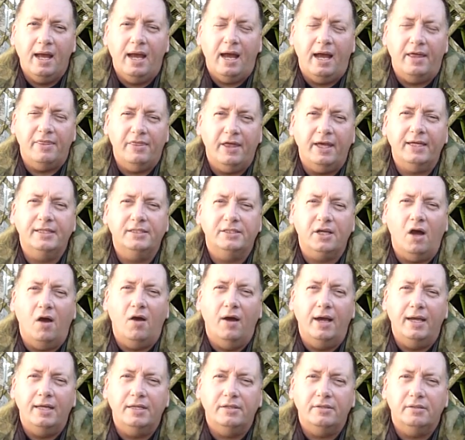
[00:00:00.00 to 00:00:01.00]
And they
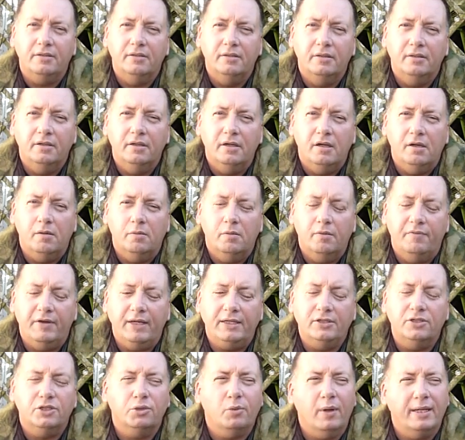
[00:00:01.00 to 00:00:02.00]
died
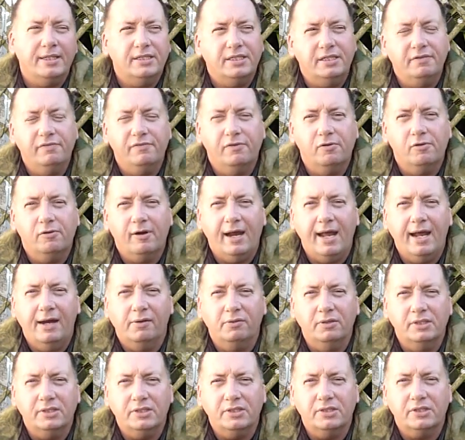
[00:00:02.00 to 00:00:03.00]
within 24
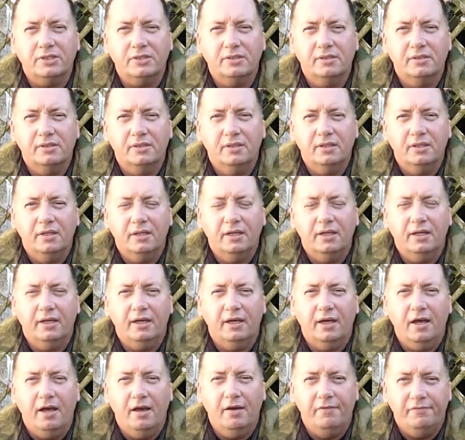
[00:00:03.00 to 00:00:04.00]
hours
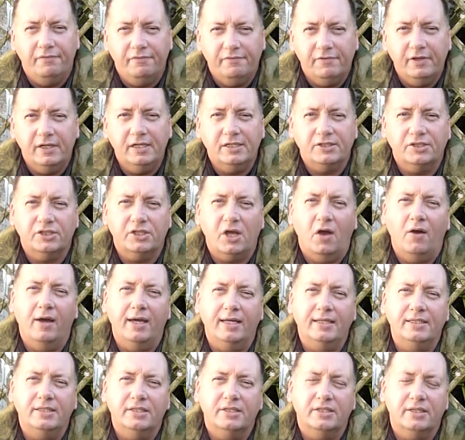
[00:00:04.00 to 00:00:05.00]
of first
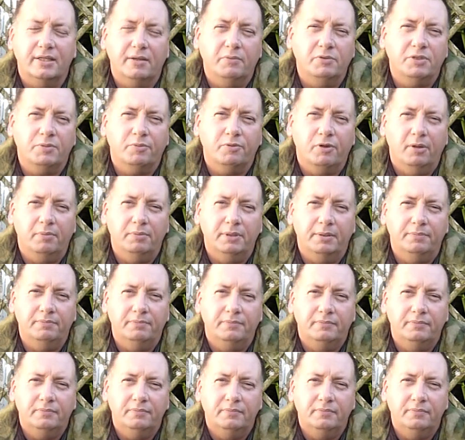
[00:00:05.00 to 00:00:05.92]
signs that there was a problem.